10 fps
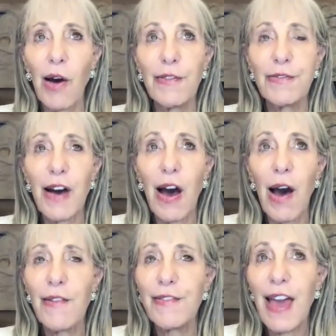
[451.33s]
of
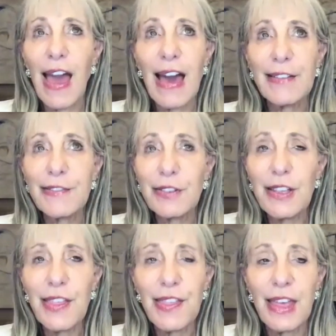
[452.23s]

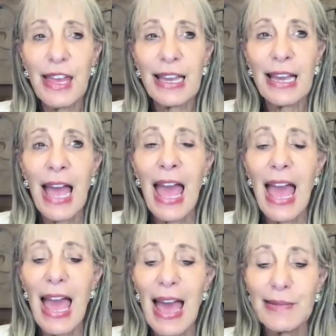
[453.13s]
everything.
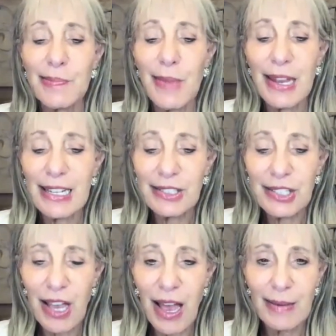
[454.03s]
And many
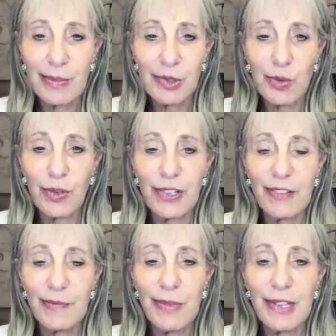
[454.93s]
times
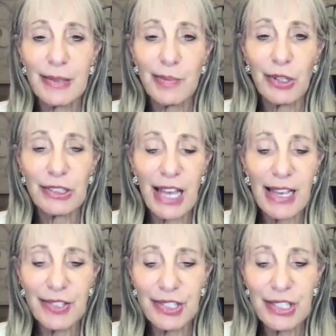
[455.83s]
we've been
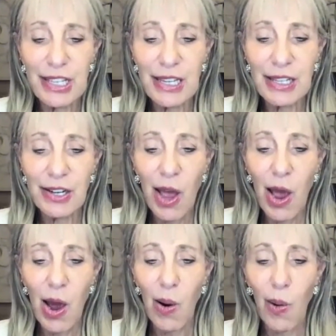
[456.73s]
molested
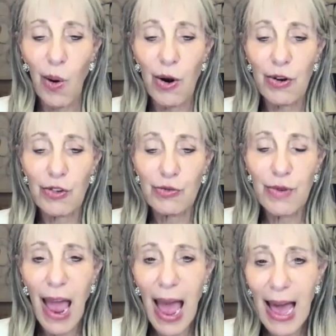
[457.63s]
or
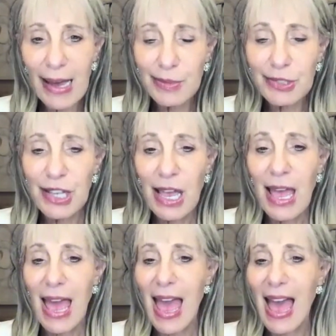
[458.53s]
grabbed,
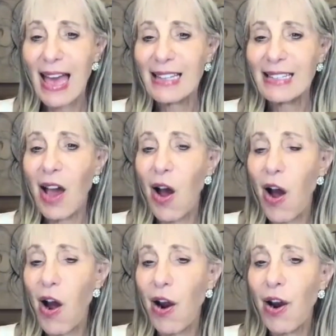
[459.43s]
and
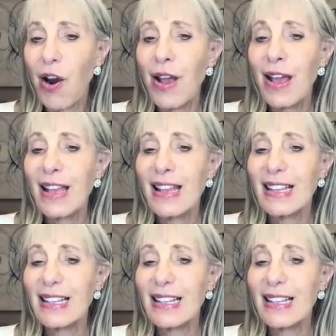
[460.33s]
our